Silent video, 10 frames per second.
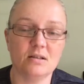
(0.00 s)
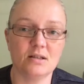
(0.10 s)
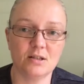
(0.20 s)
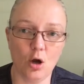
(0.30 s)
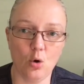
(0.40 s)

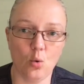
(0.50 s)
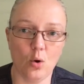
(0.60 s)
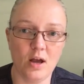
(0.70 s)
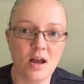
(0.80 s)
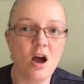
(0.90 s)

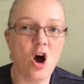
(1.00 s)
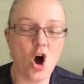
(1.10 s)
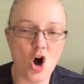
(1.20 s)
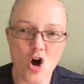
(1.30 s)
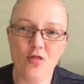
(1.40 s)
So
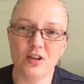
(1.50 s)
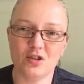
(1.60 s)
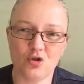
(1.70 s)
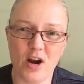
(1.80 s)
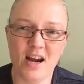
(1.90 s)
on
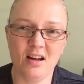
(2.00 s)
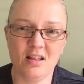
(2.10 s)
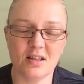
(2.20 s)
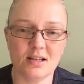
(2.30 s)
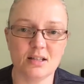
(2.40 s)
the
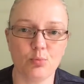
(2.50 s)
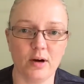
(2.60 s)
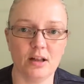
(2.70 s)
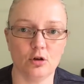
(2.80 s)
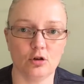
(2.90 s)
trainer, this is
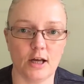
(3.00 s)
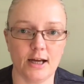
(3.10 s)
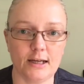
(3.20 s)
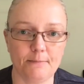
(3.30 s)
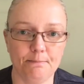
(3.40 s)
what it looked
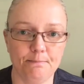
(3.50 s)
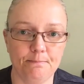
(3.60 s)
like.